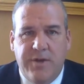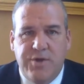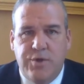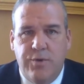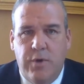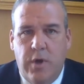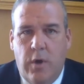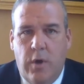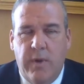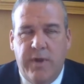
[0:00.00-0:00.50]
As
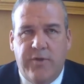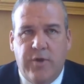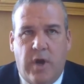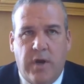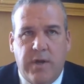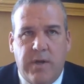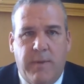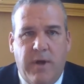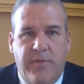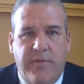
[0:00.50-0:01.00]
you know, we
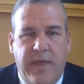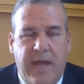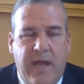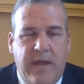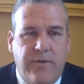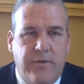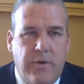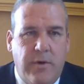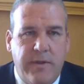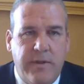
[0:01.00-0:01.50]
talked about
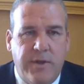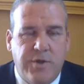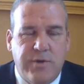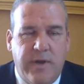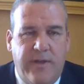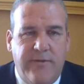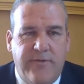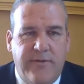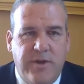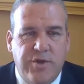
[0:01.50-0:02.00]
that during the
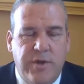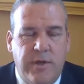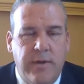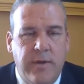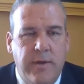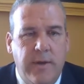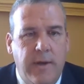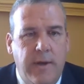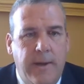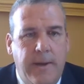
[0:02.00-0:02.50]

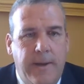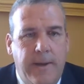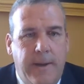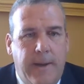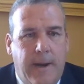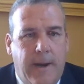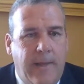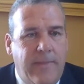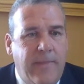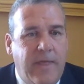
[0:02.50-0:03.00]
transition.
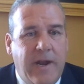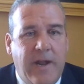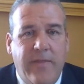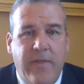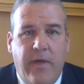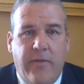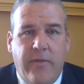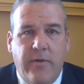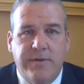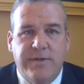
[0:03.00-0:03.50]
And then on
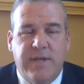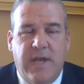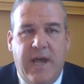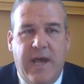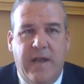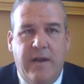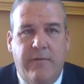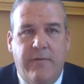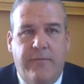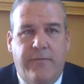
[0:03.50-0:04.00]
the other
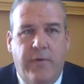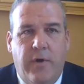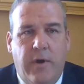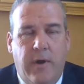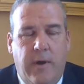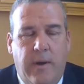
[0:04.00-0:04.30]
side of